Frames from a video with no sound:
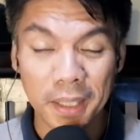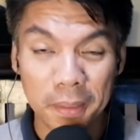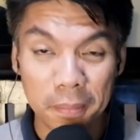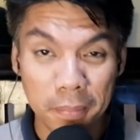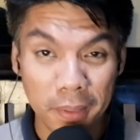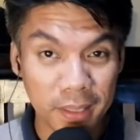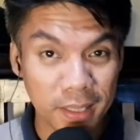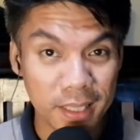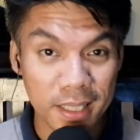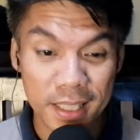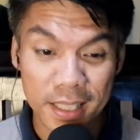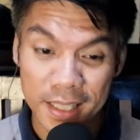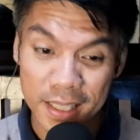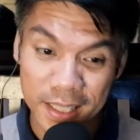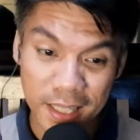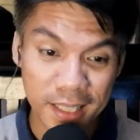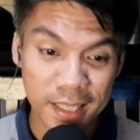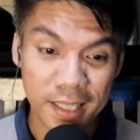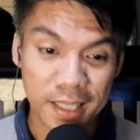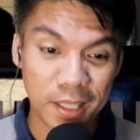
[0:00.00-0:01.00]
But that's
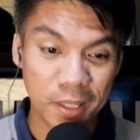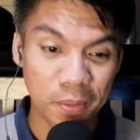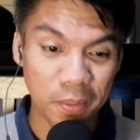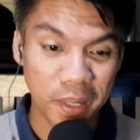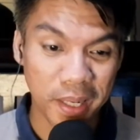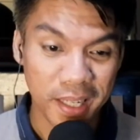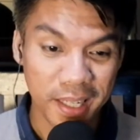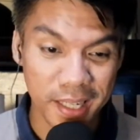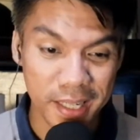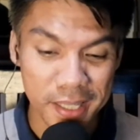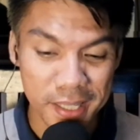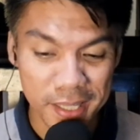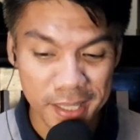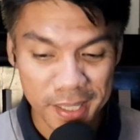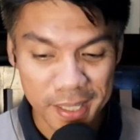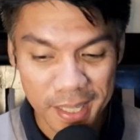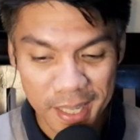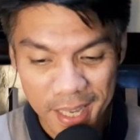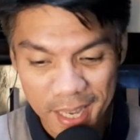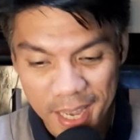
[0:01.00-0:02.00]
just the way it
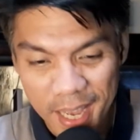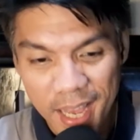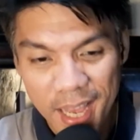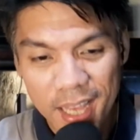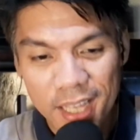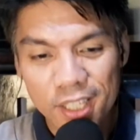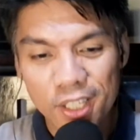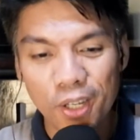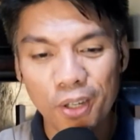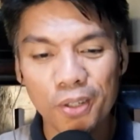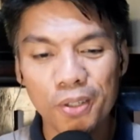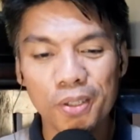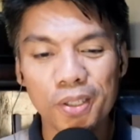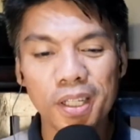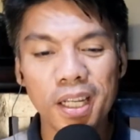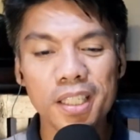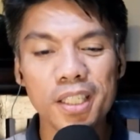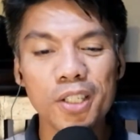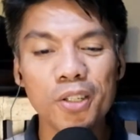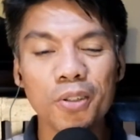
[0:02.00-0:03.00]
is. So
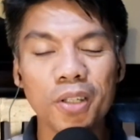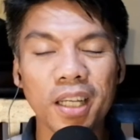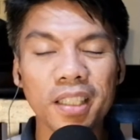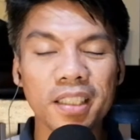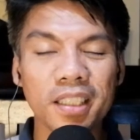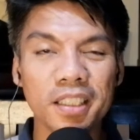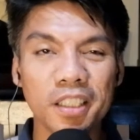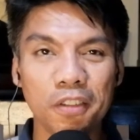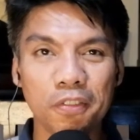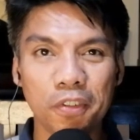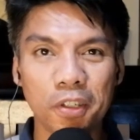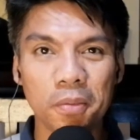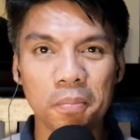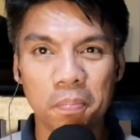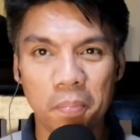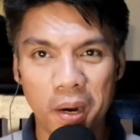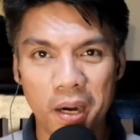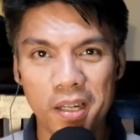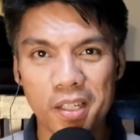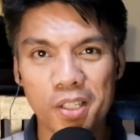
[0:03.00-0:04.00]
let's look at the
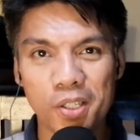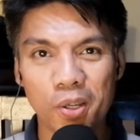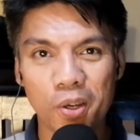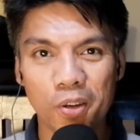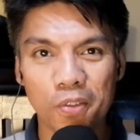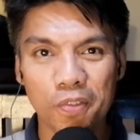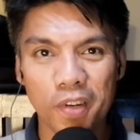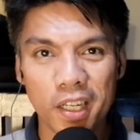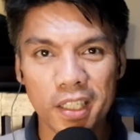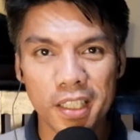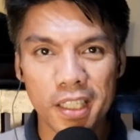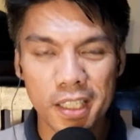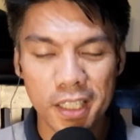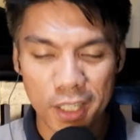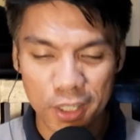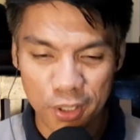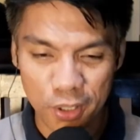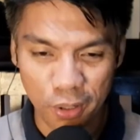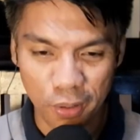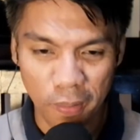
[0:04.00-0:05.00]
different parts of a
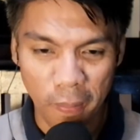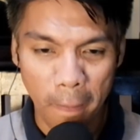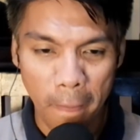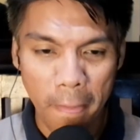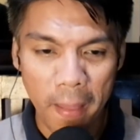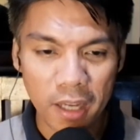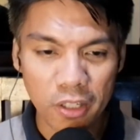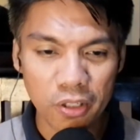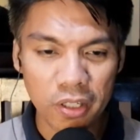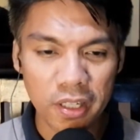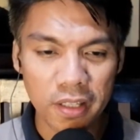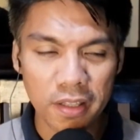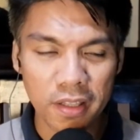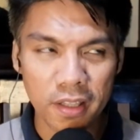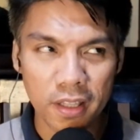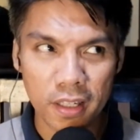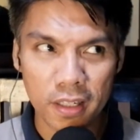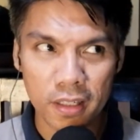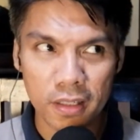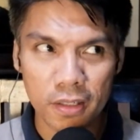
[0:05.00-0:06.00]
decision. Actually,
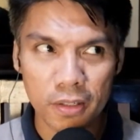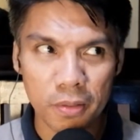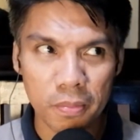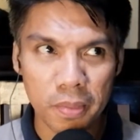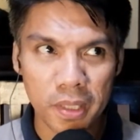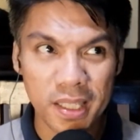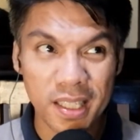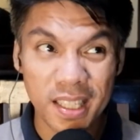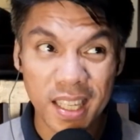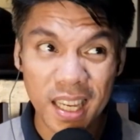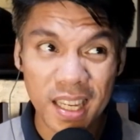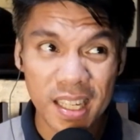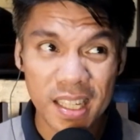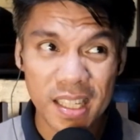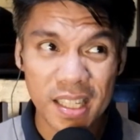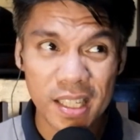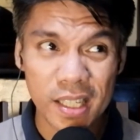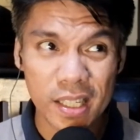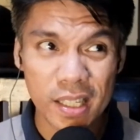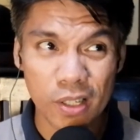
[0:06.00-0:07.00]
there could be
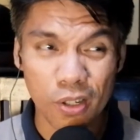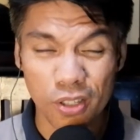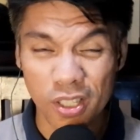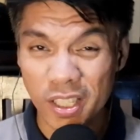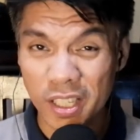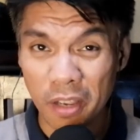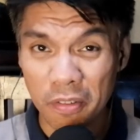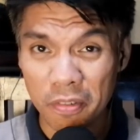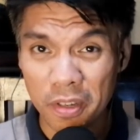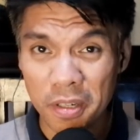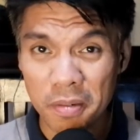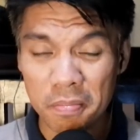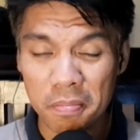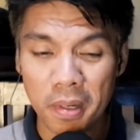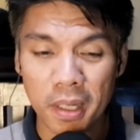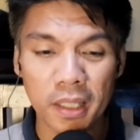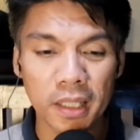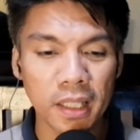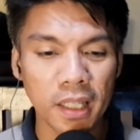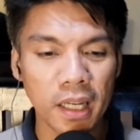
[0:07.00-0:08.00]
six or seven,
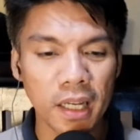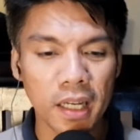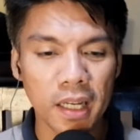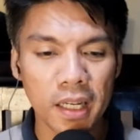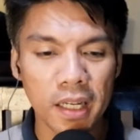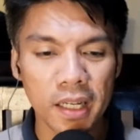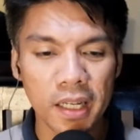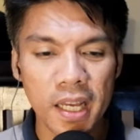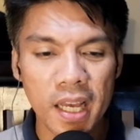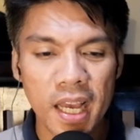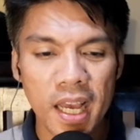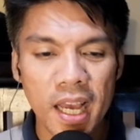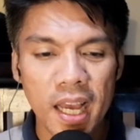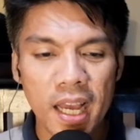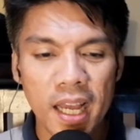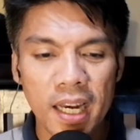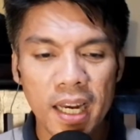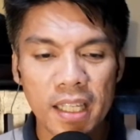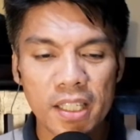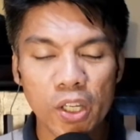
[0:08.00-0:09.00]
but uh,
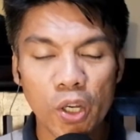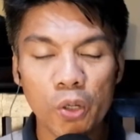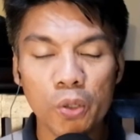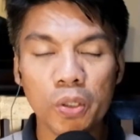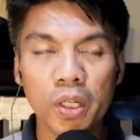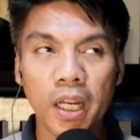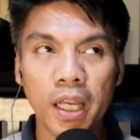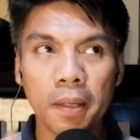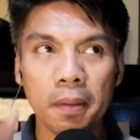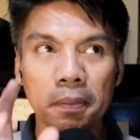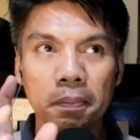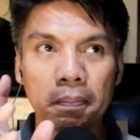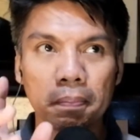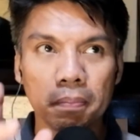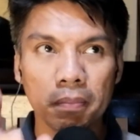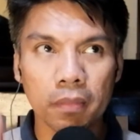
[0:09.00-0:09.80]
let's only